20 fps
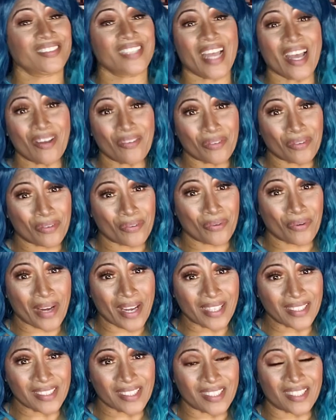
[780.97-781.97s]
Now
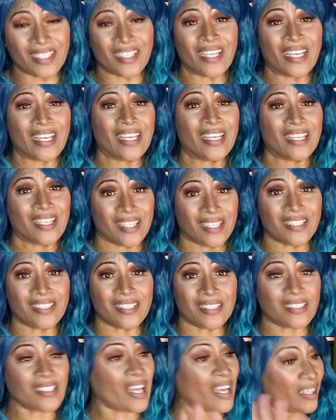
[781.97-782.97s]
granted, he
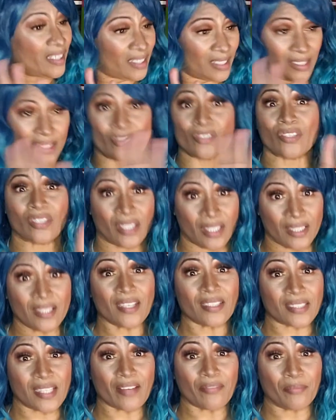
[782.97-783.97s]
did not, he
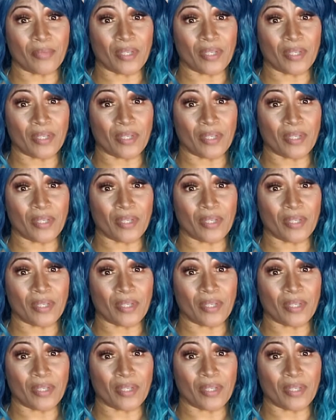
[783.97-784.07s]
does have